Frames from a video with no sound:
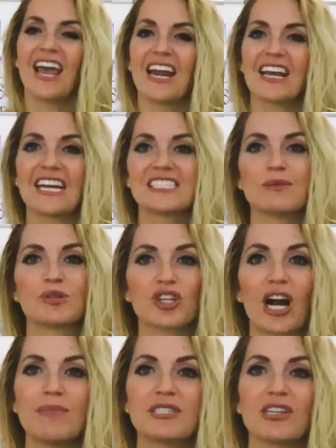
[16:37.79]
And again,
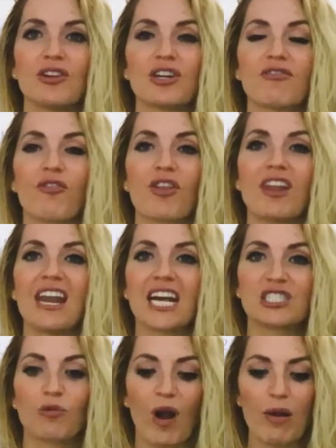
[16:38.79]
subscribe to look for the
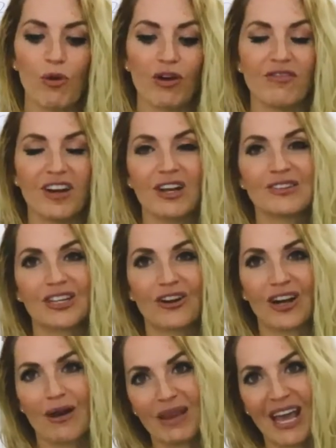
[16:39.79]
next whiteboard videos that are
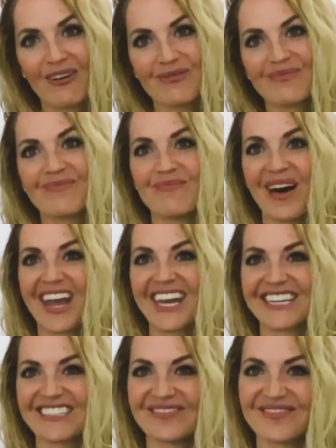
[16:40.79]
coming out. Bye.